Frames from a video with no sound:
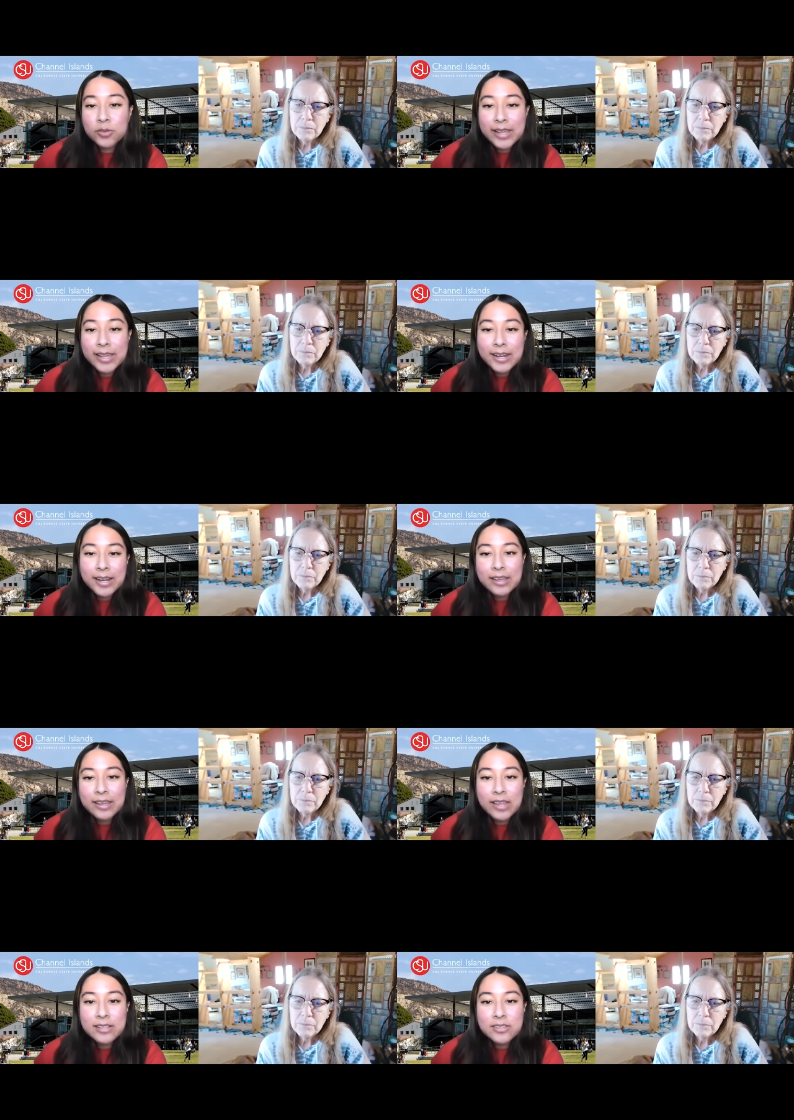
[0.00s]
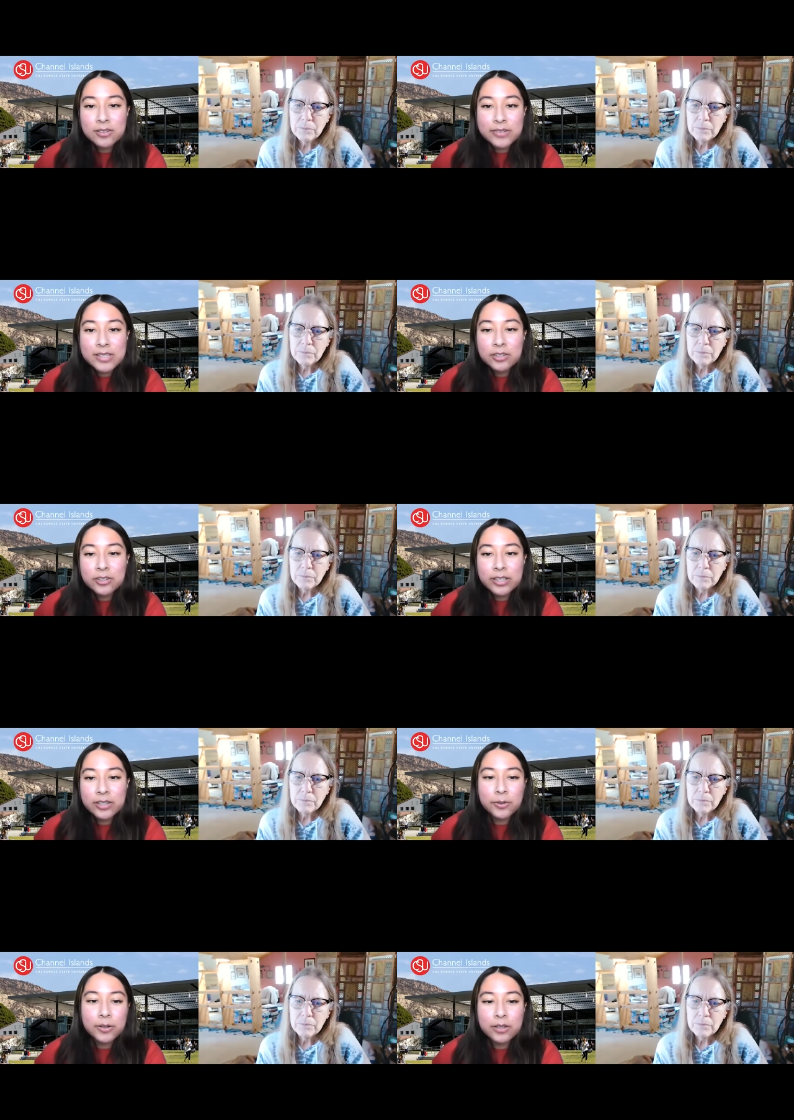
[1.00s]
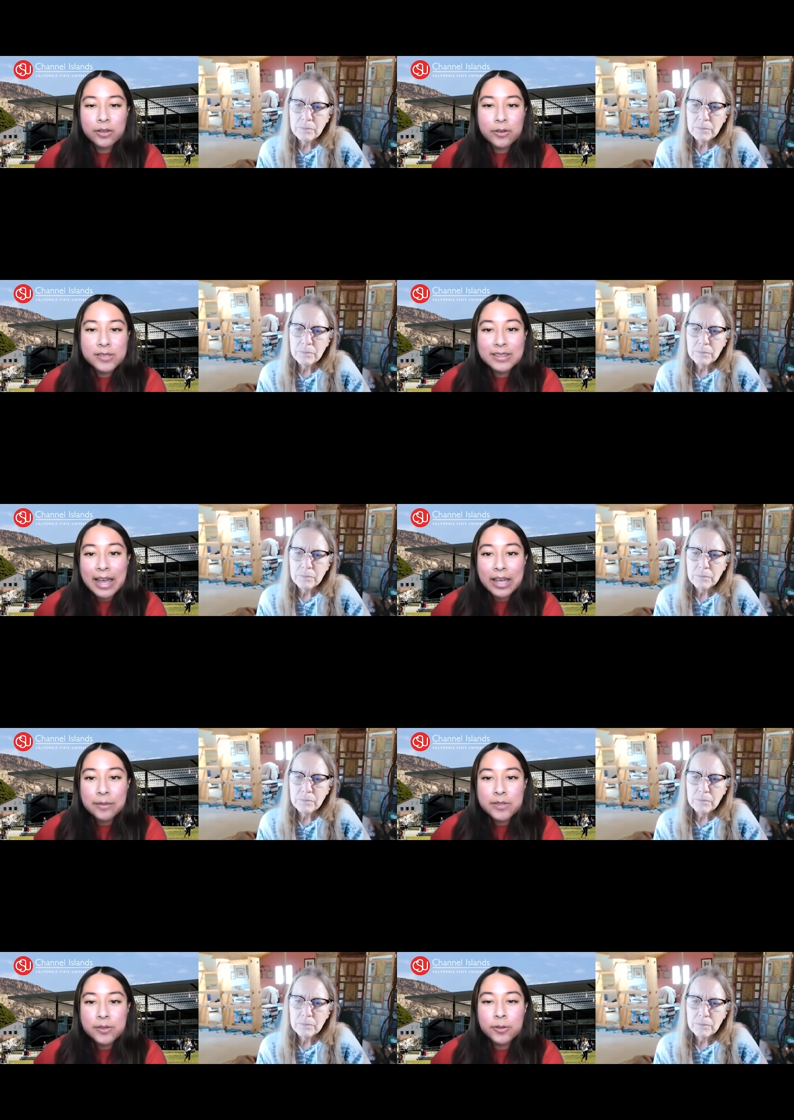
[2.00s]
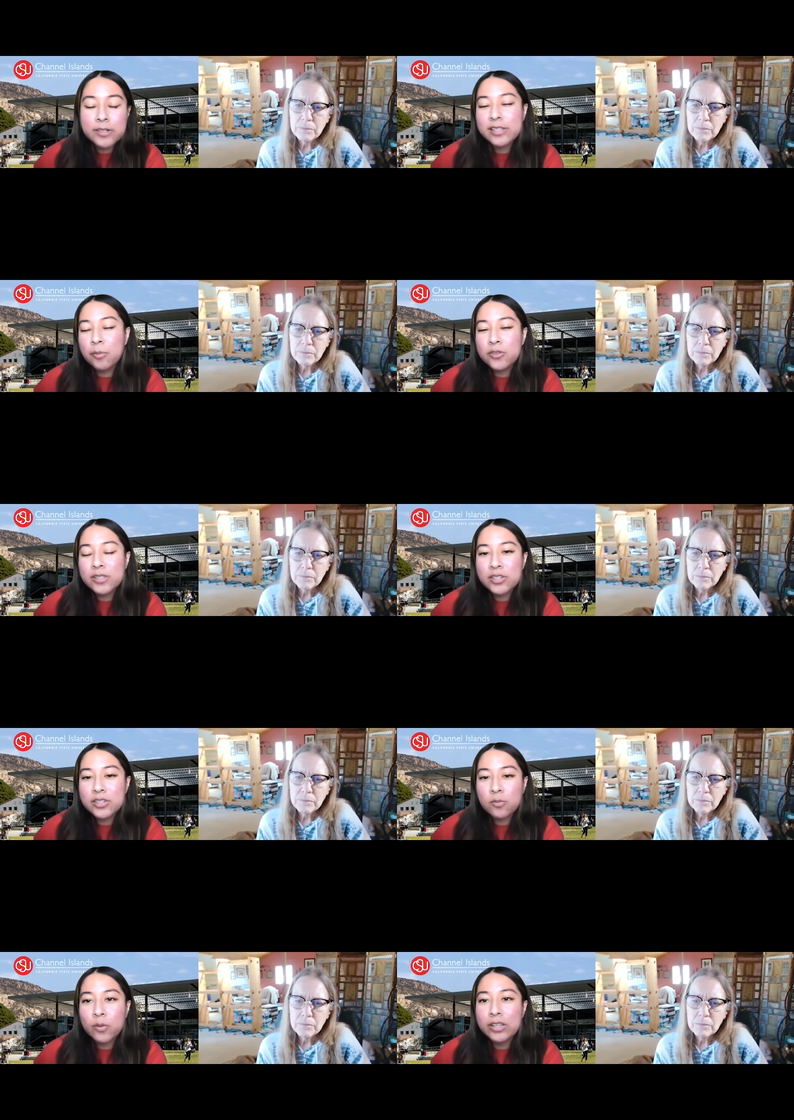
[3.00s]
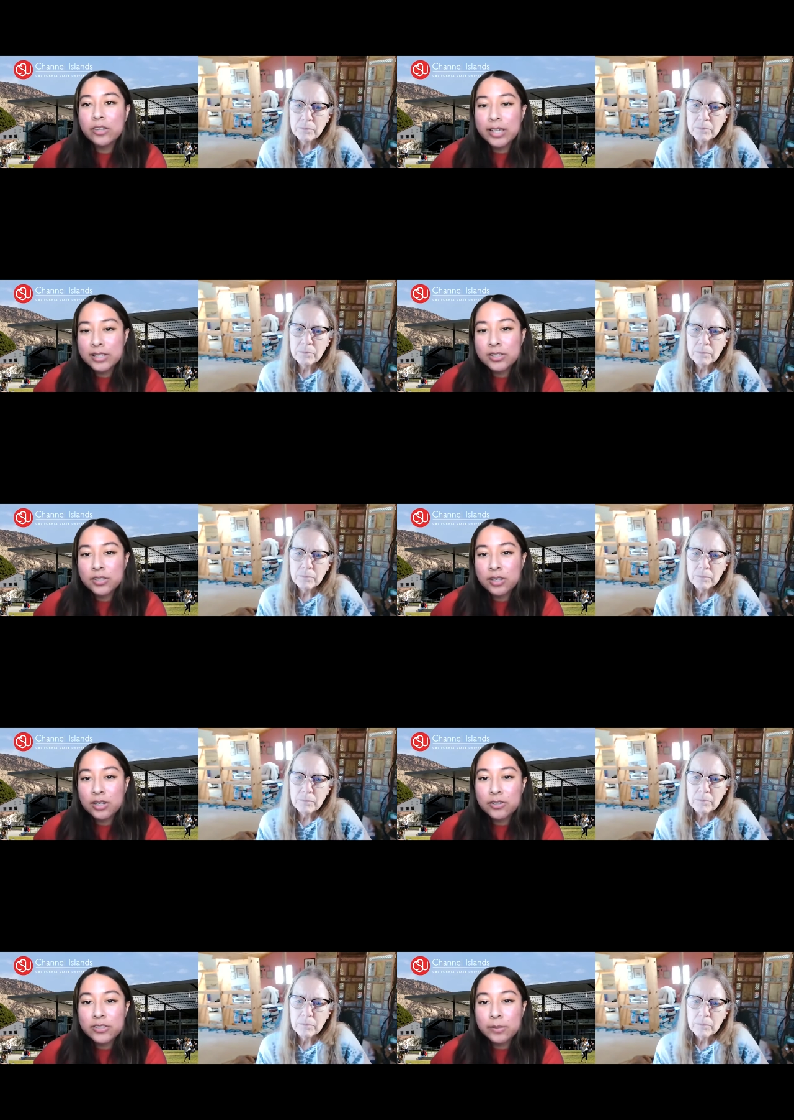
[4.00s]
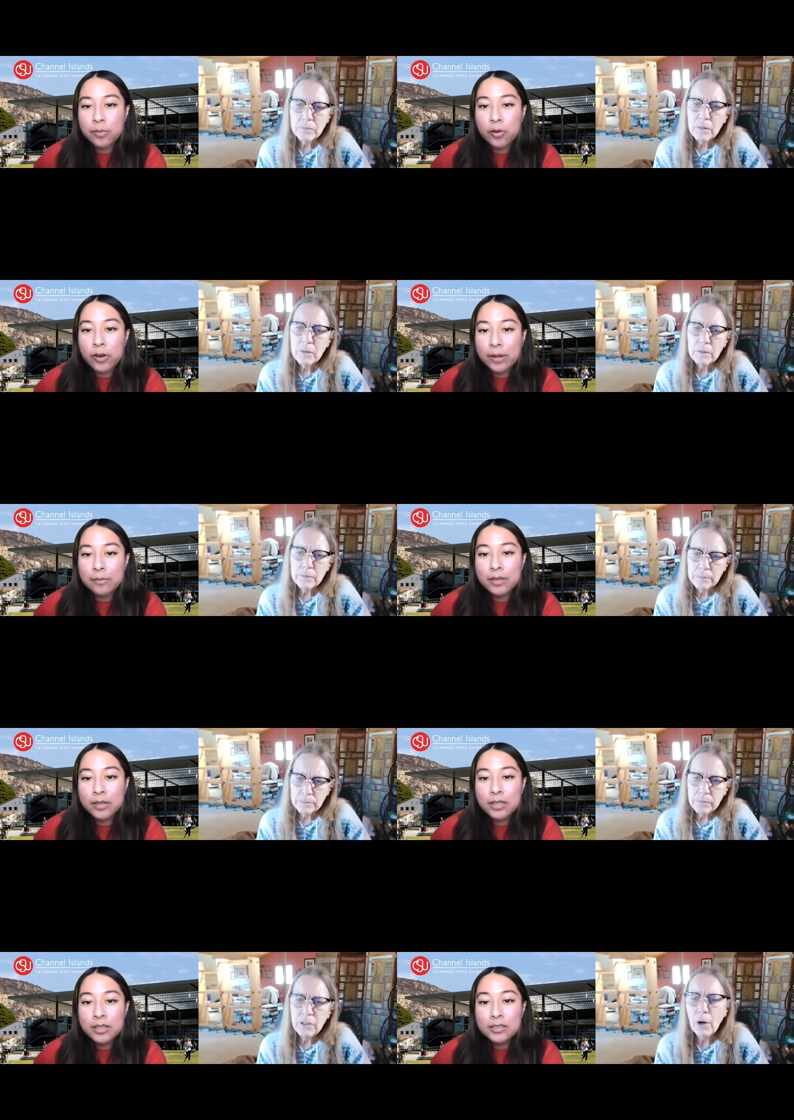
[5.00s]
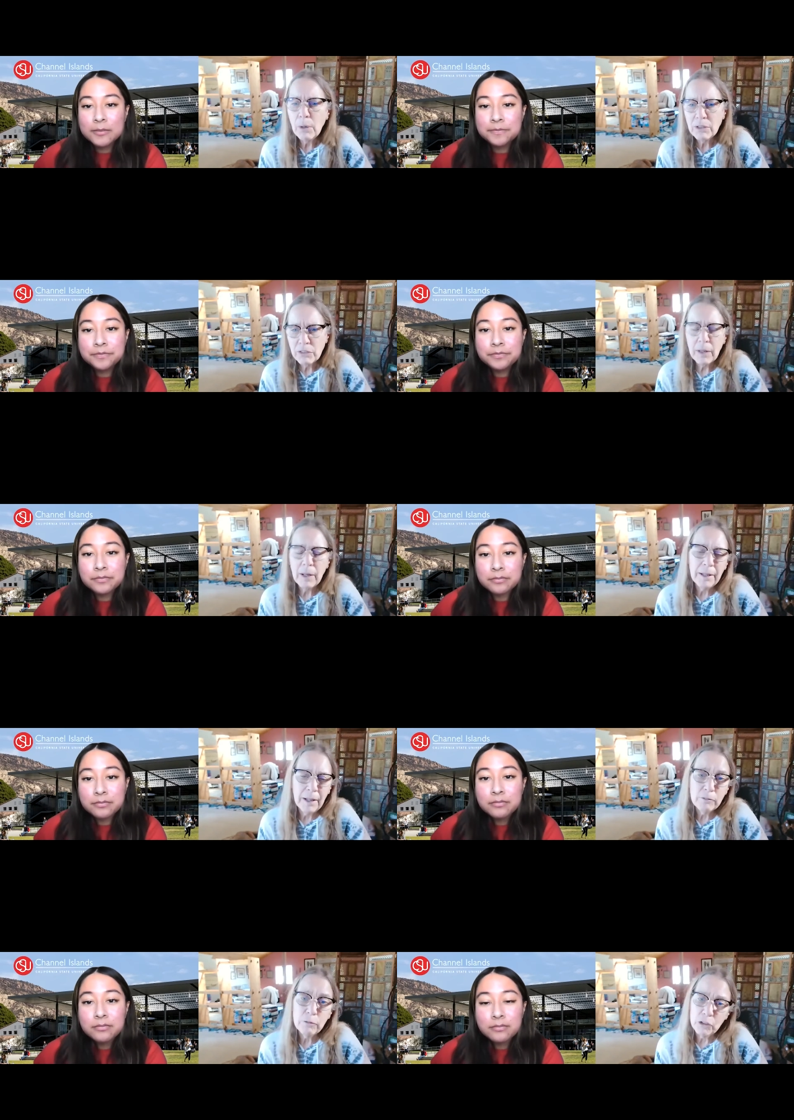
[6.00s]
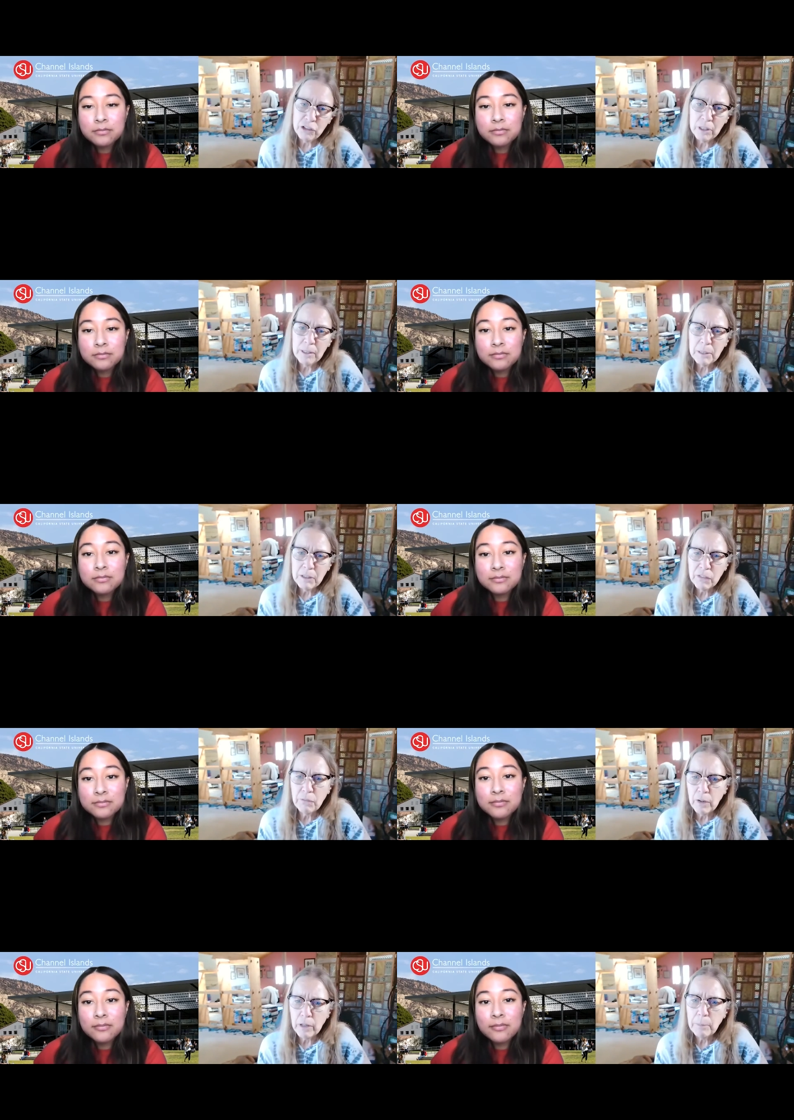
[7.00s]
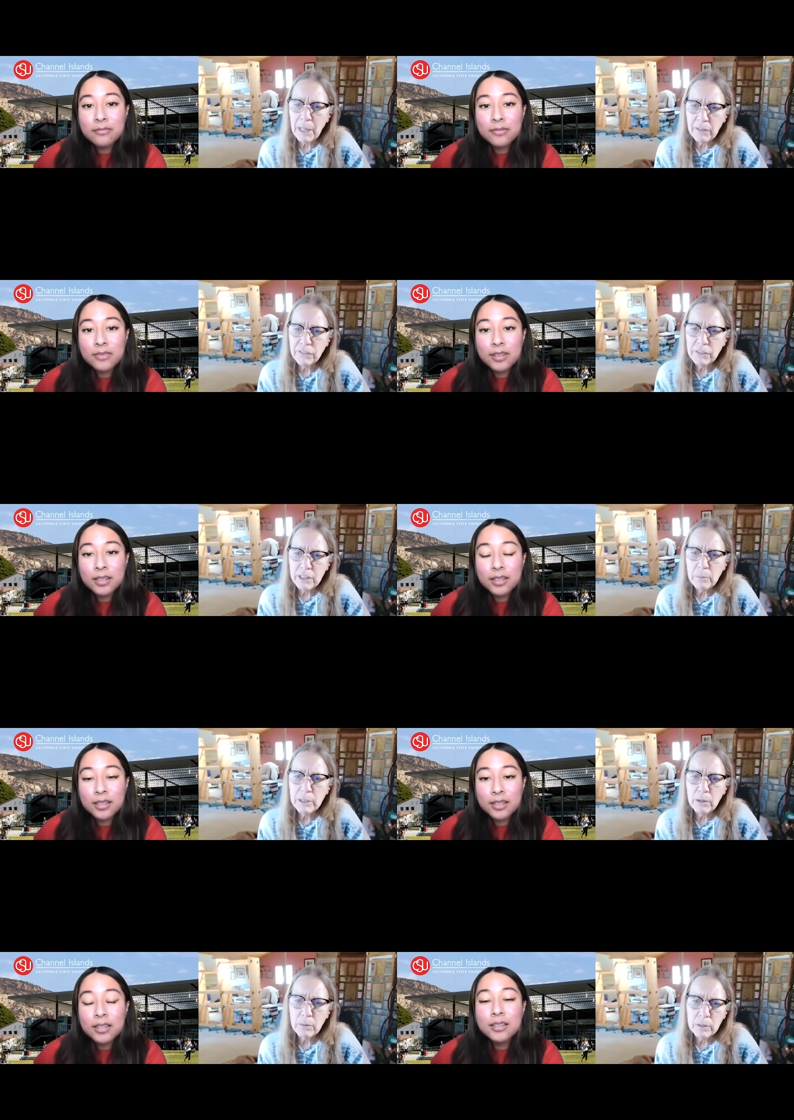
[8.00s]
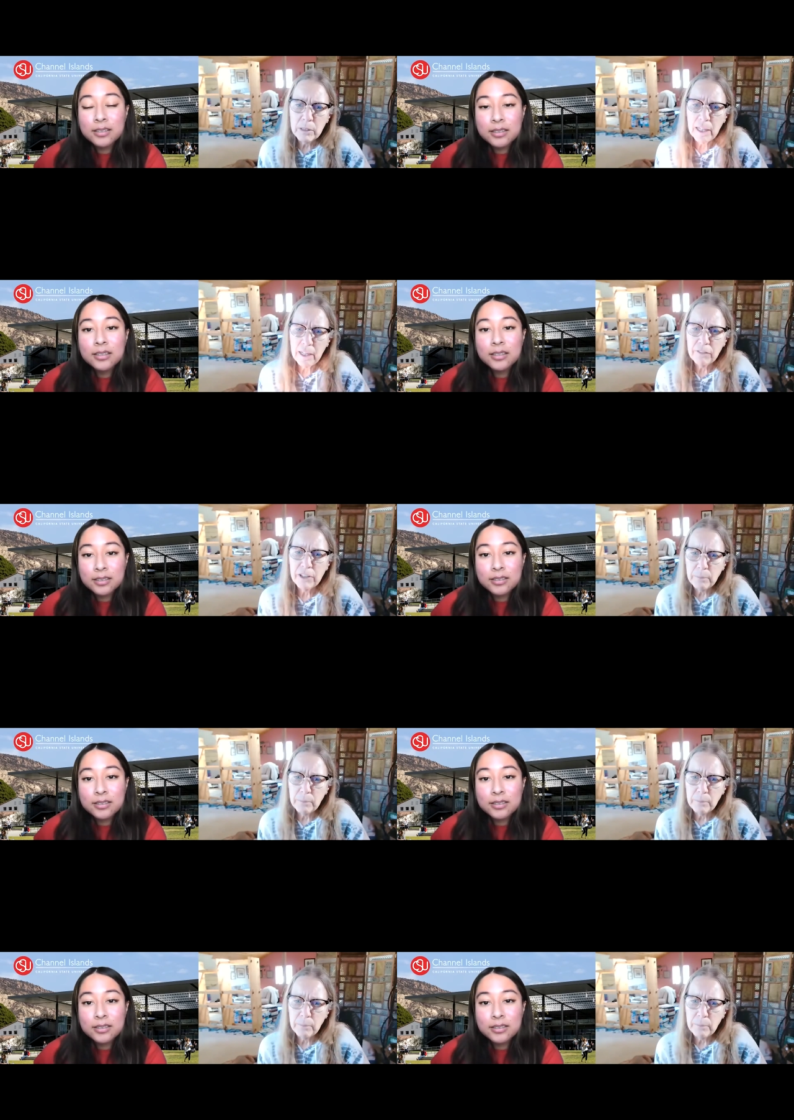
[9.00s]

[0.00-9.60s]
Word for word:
Speaker 1: they get any of that service learning or those labs or is it mostly just when you're into the nursing program
Speaker 2: no it's uh, unfortunately because of our capacity we don't really have the